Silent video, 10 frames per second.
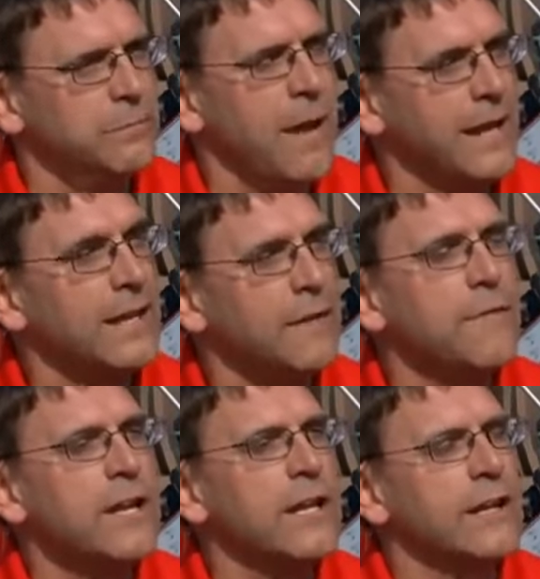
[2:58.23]
make it
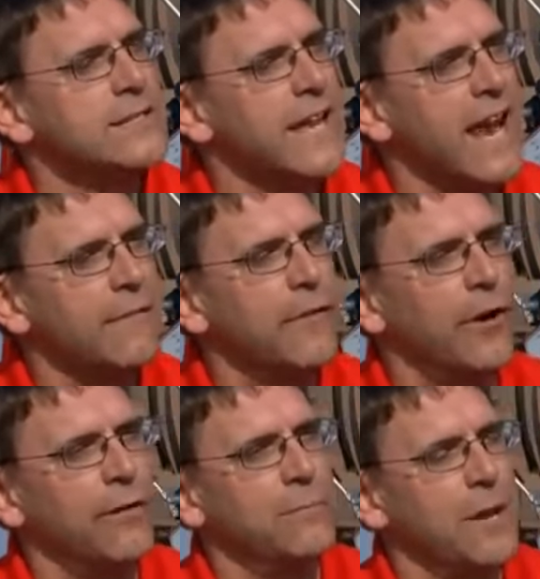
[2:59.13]
convenient because they have
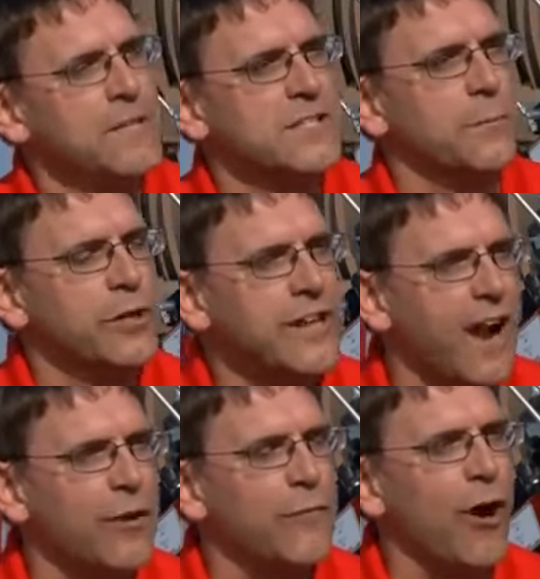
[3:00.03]
maybe some retired